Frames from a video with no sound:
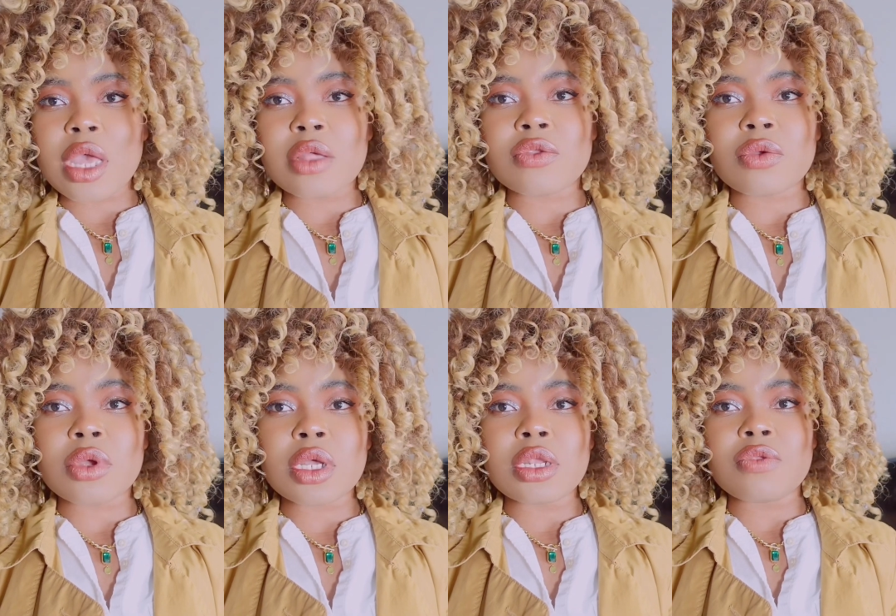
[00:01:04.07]

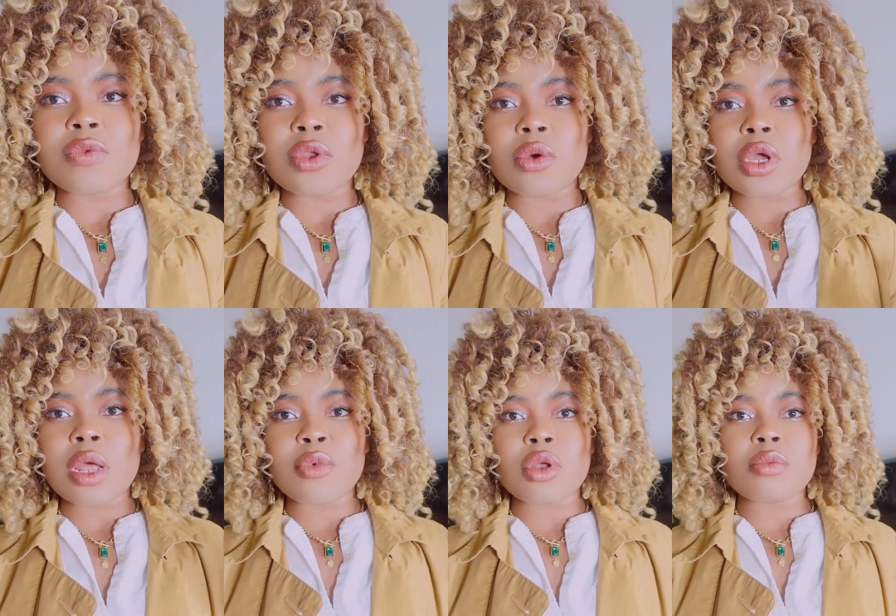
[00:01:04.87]
answering in this video, and
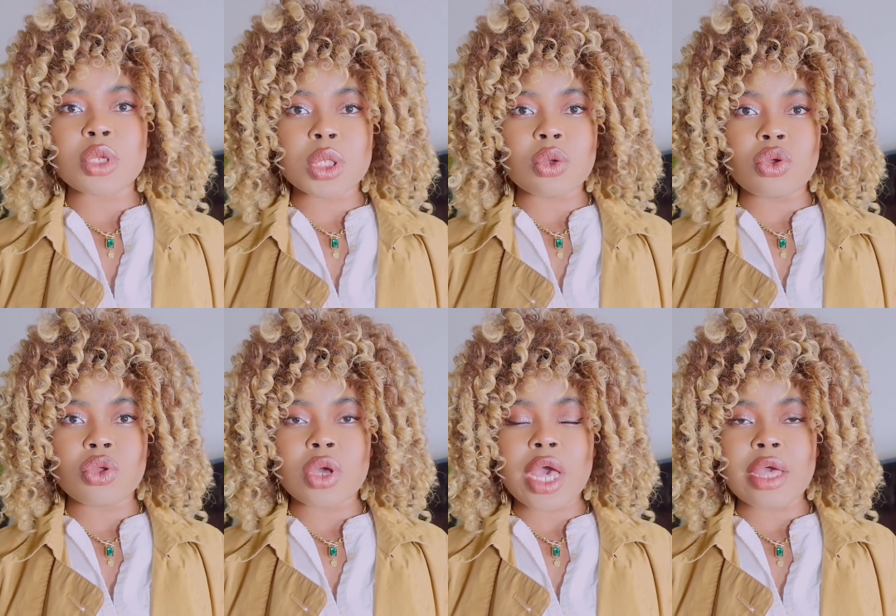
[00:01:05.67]
I'm going to be showing
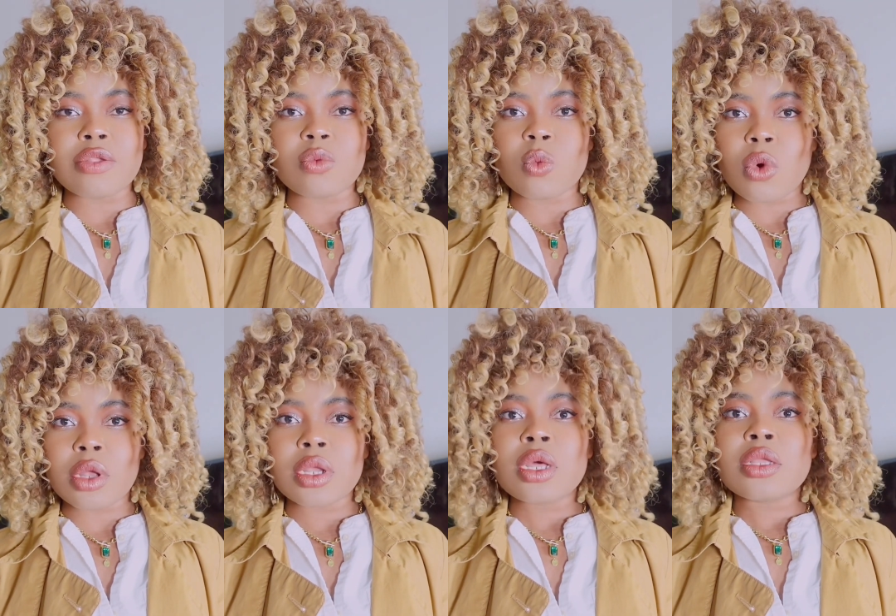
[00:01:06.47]
you guys
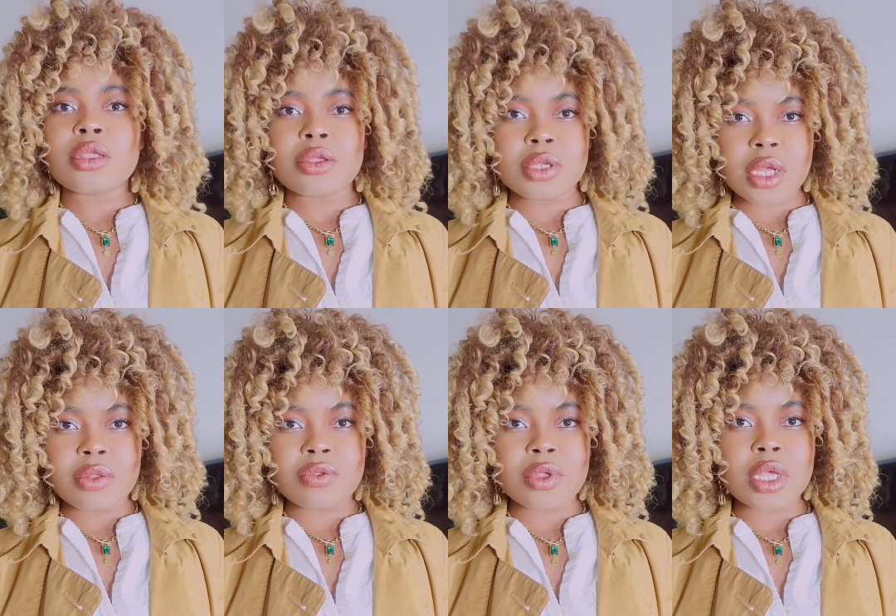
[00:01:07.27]
what the
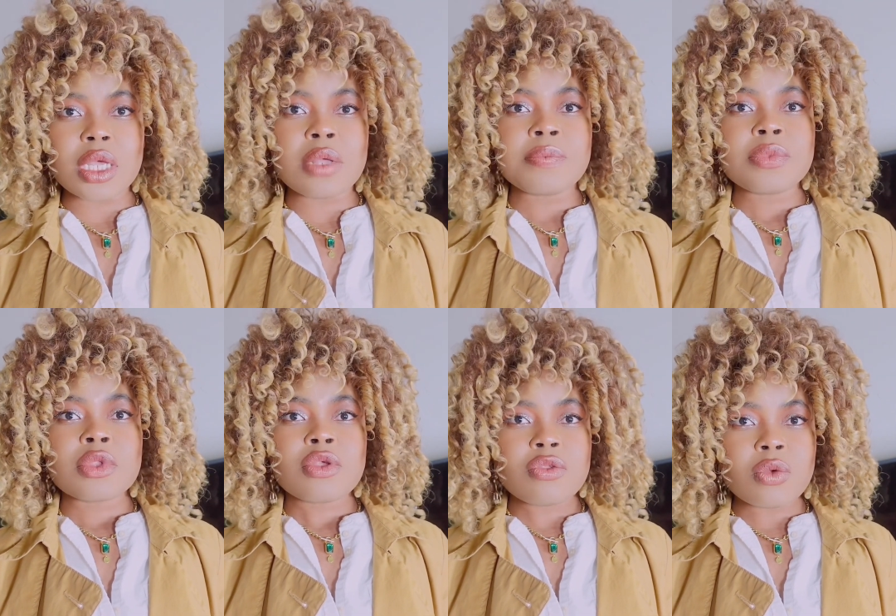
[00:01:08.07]
Gen Z
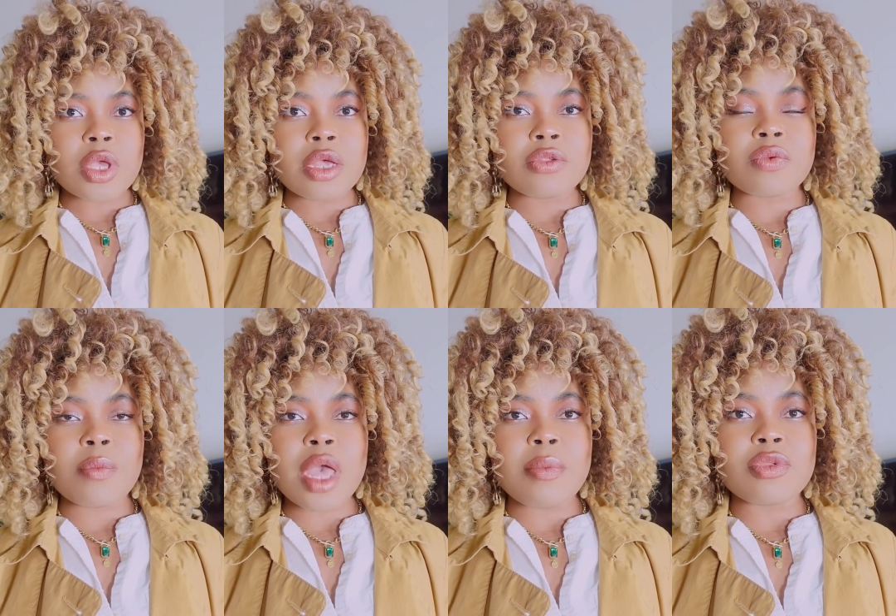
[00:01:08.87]
suitcase from
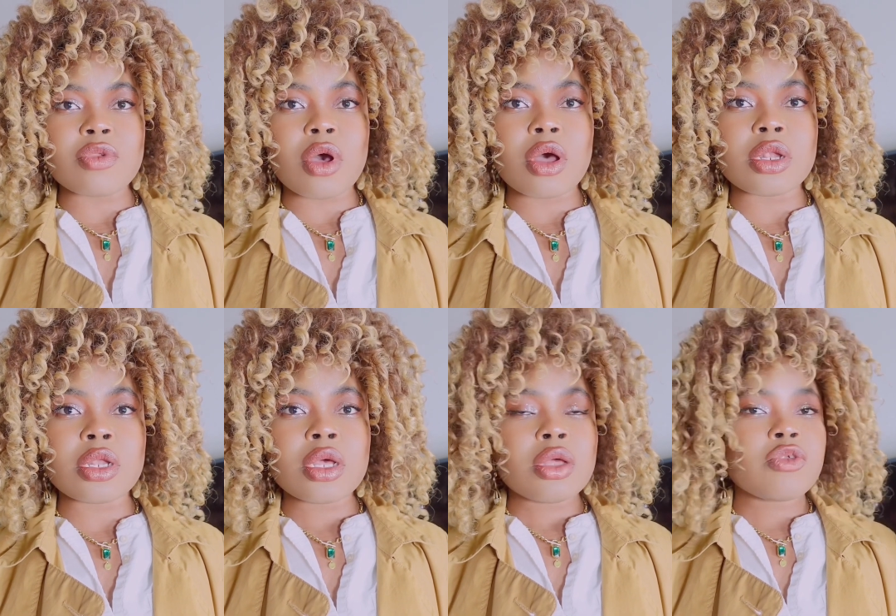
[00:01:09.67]

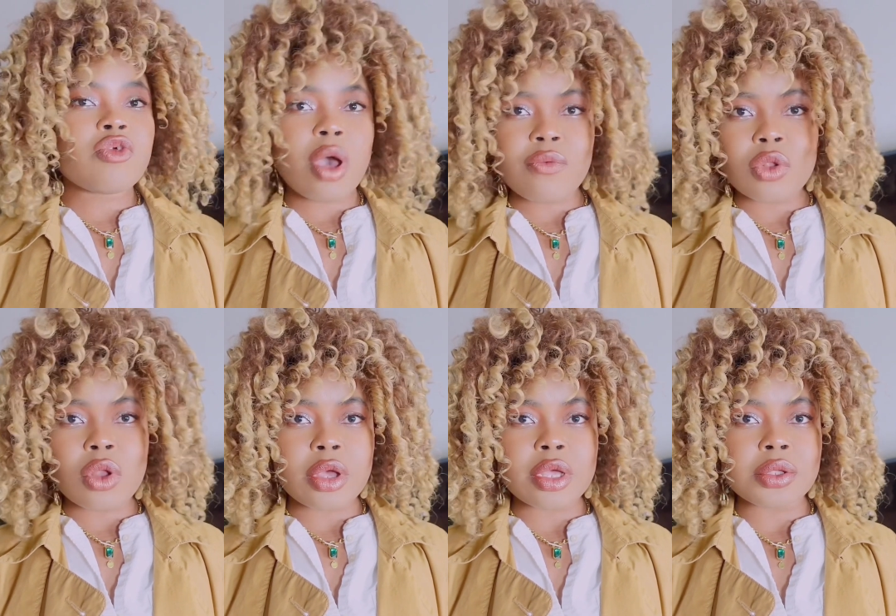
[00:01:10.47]
Amazon travel
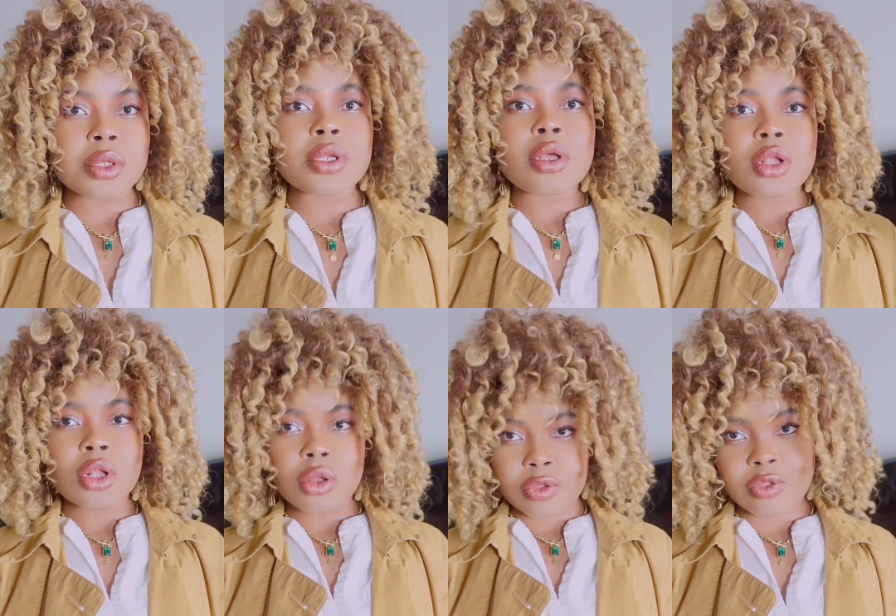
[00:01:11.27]
luggage
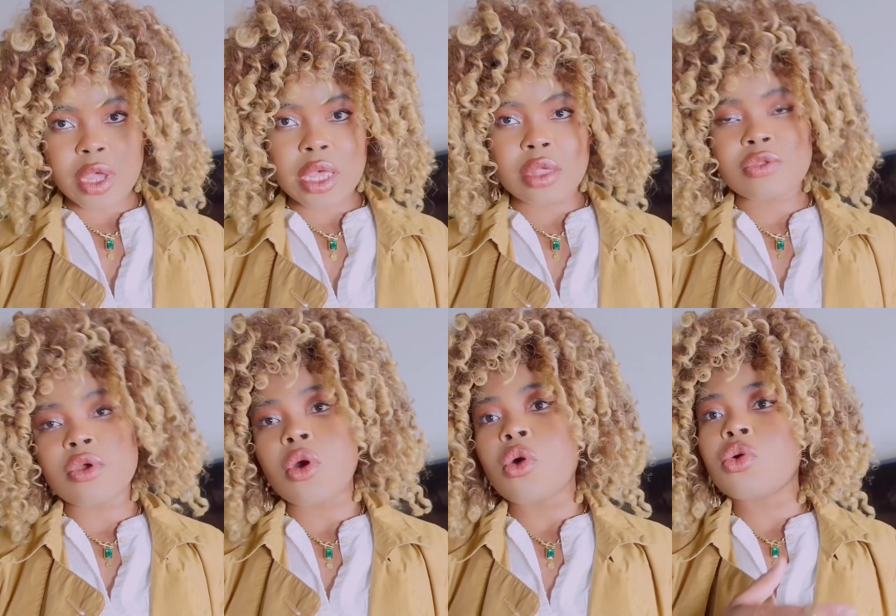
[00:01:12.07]
looks like.
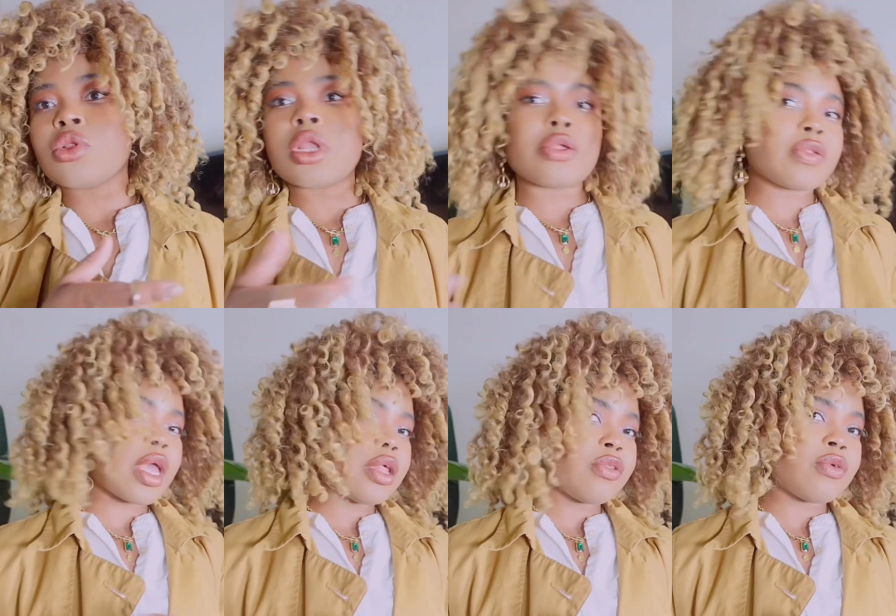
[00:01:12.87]
So let's
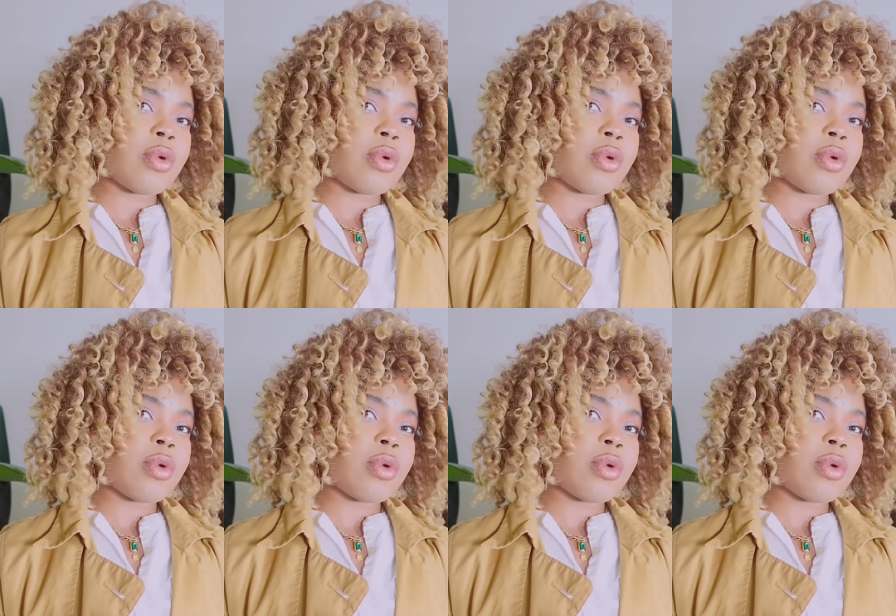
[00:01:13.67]
get into